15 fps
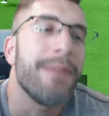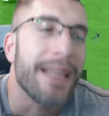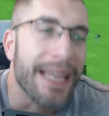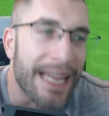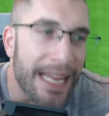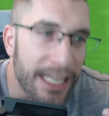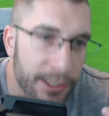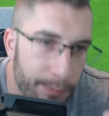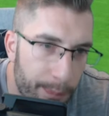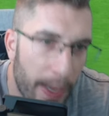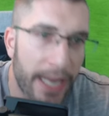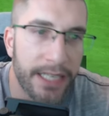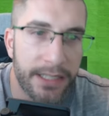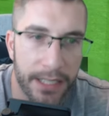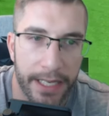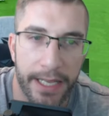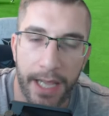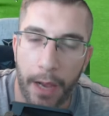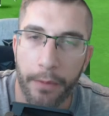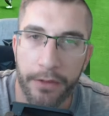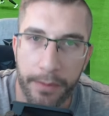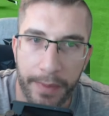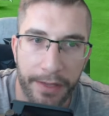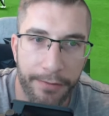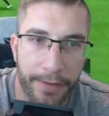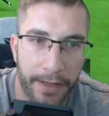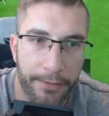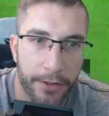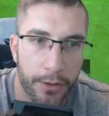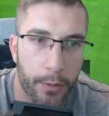It's basically going to be
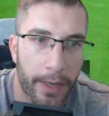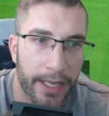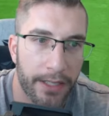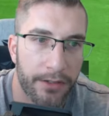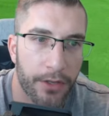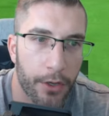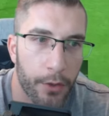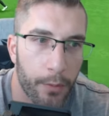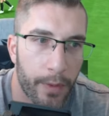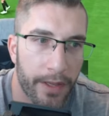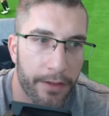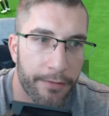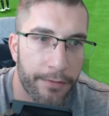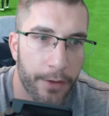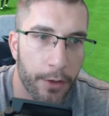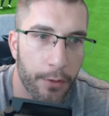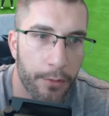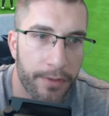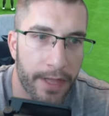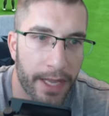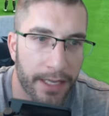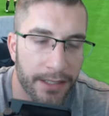FIFA 22 with a few things.